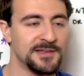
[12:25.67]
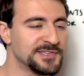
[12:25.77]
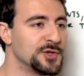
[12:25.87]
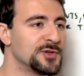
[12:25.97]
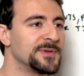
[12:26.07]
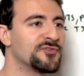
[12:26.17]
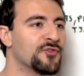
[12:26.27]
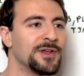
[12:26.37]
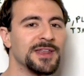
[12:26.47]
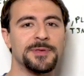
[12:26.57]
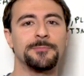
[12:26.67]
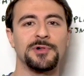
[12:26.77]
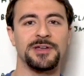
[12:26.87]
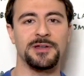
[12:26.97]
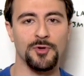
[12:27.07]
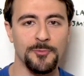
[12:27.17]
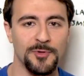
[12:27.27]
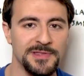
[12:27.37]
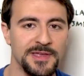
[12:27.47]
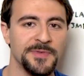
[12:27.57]
So you can be treating people
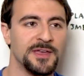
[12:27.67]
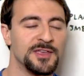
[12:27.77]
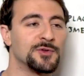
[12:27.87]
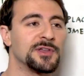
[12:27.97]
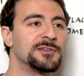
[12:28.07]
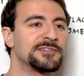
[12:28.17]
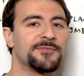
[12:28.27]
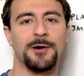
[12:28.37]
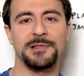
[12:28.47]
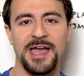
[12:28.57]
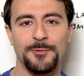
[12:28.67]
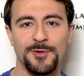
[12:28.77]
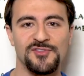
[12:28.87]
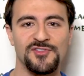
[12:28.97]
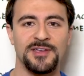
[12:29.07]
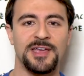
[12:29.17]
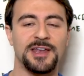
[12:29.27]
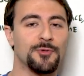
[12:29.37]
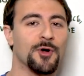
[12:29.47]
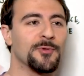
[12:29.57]
inappropriately, you can use foul language,
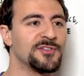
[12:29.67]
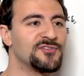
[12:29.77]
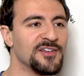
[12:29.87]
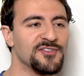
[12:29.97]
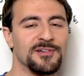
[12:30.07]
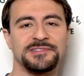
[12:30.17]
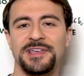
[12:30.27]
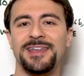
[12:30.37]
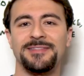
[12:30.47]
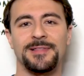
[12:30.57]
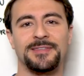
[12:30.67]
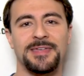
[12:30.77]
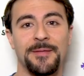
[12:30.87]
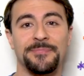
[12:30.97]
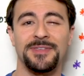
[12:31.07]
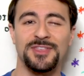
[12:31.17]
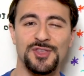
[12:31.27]
inappropriate gestures, anything like that.